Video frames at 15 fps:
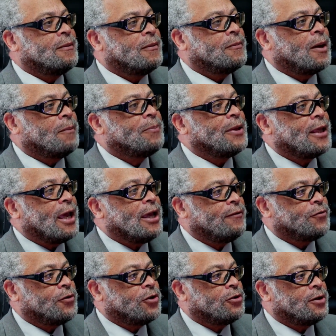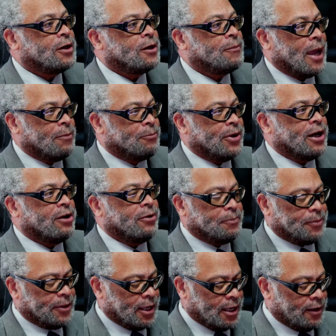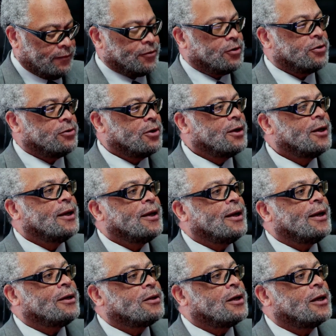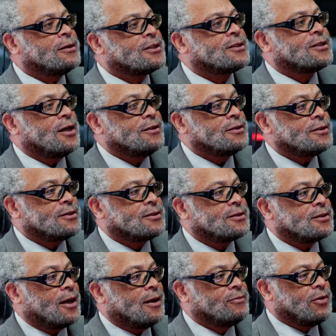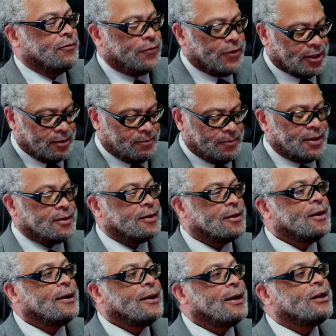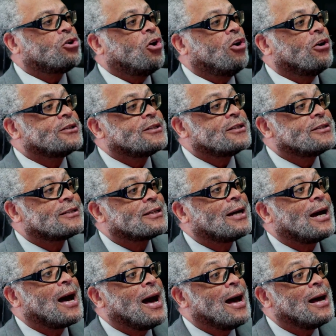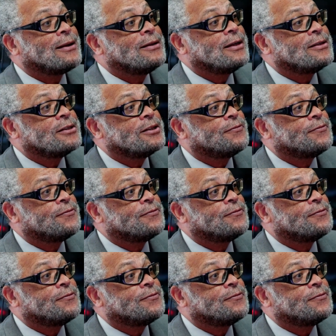behavior, aberrant behavior. It stunts development. It causes cognitive